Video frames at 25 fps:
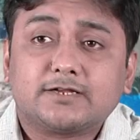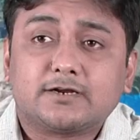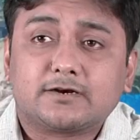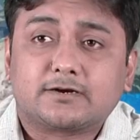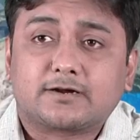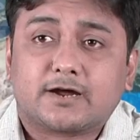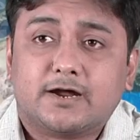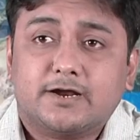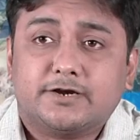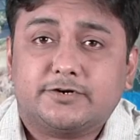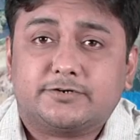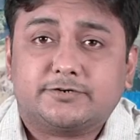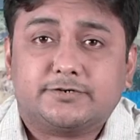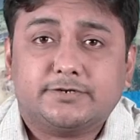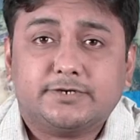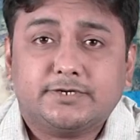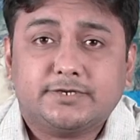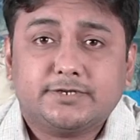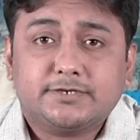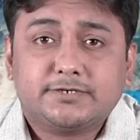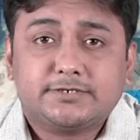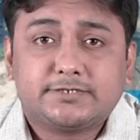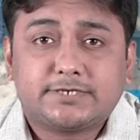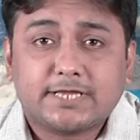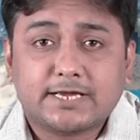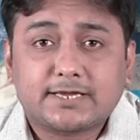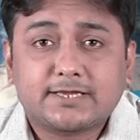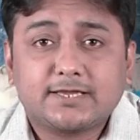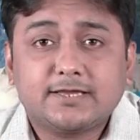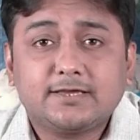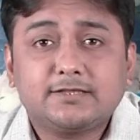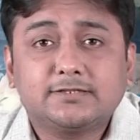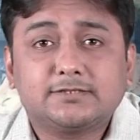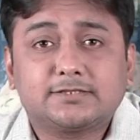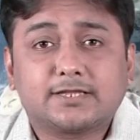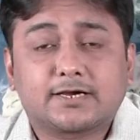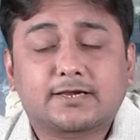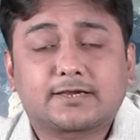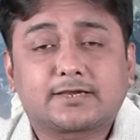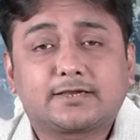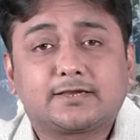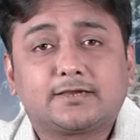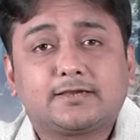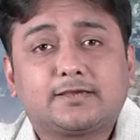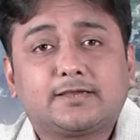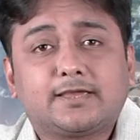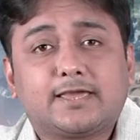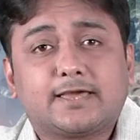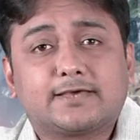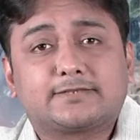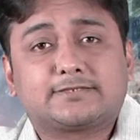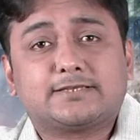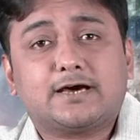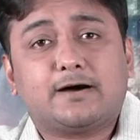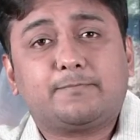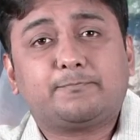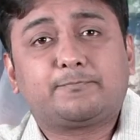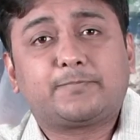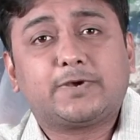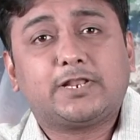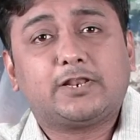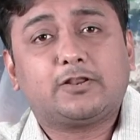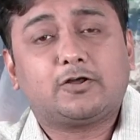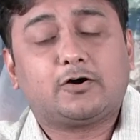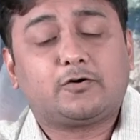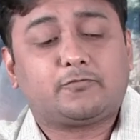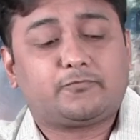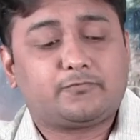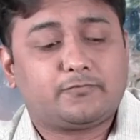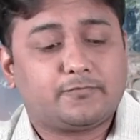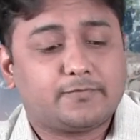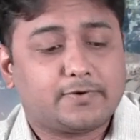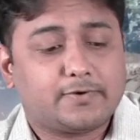country, taking the example of